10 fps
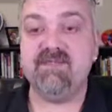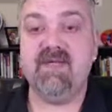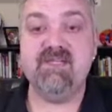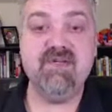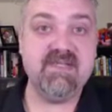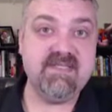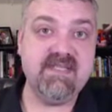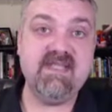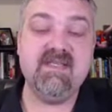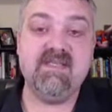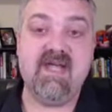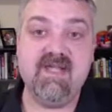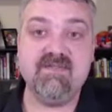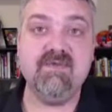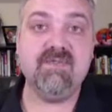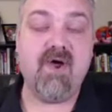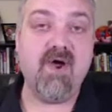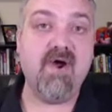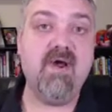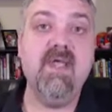So as you can see, the tonsils
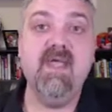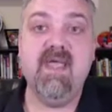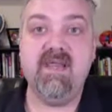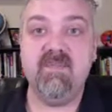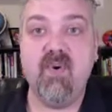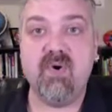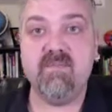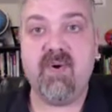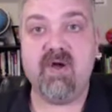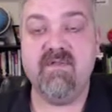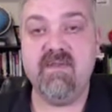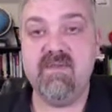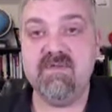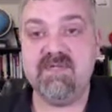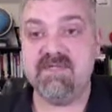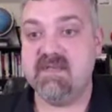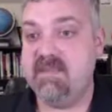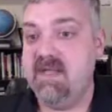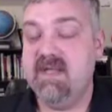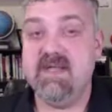are an important part of the immune
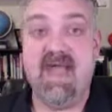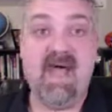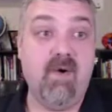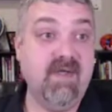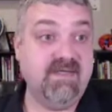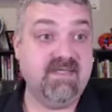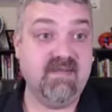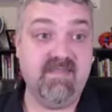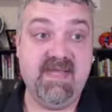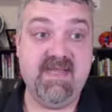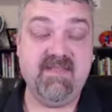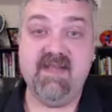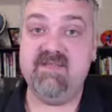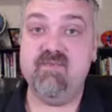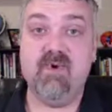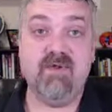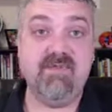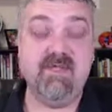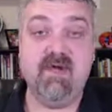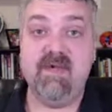system. Now, it doesn't mean that it's
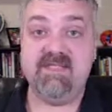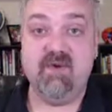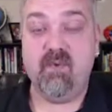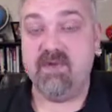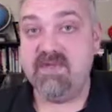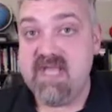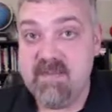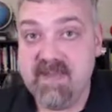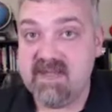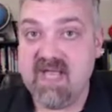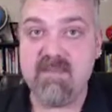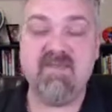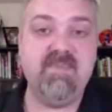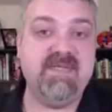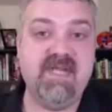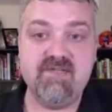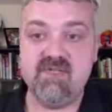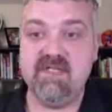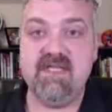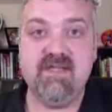worth, you know, is it worth keeping them if
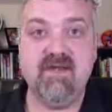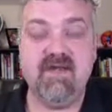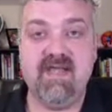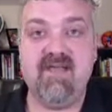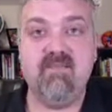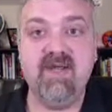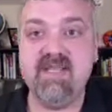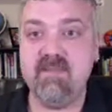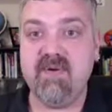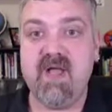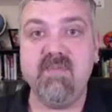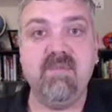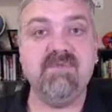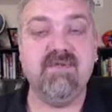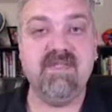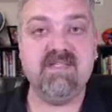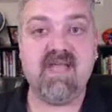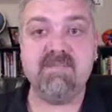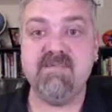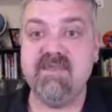potentially you're going to have breathing problems or these
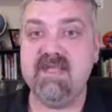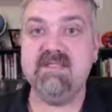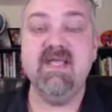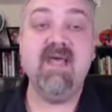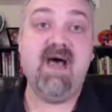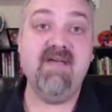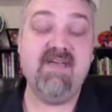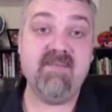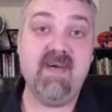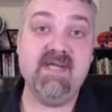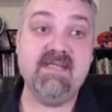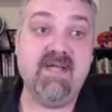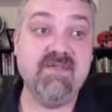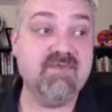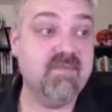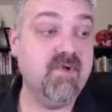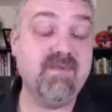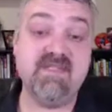types of things? I've had my tonsils removed.